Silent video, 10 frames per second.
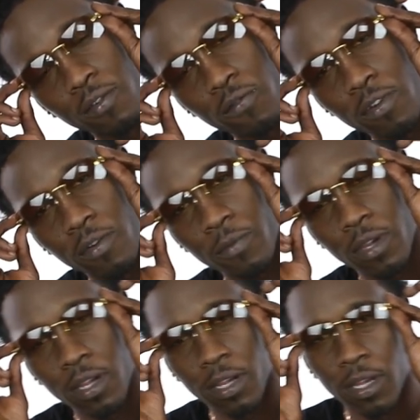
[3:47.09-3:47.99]
You feel me?
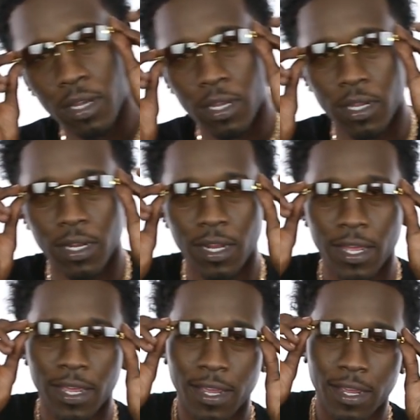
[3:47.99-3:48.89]
Period.
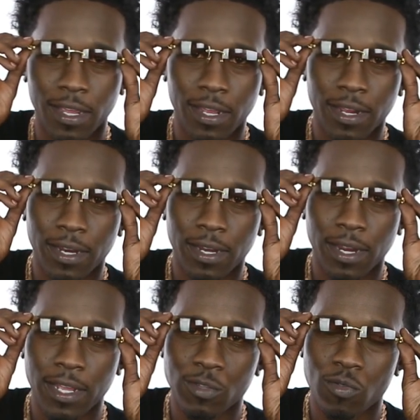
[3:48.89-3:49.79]
Like,
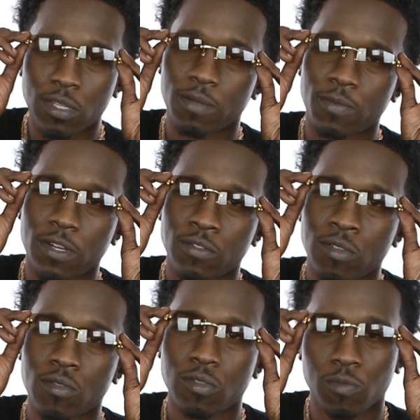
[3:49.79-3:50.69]
that's what the buffs
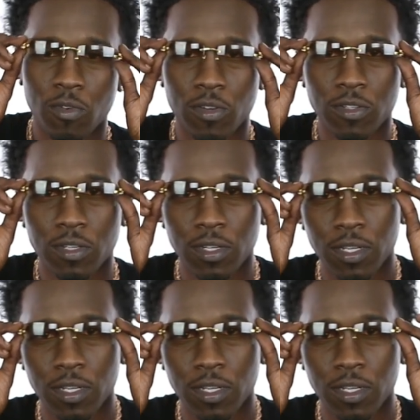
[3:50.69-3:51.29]
do, Smallz.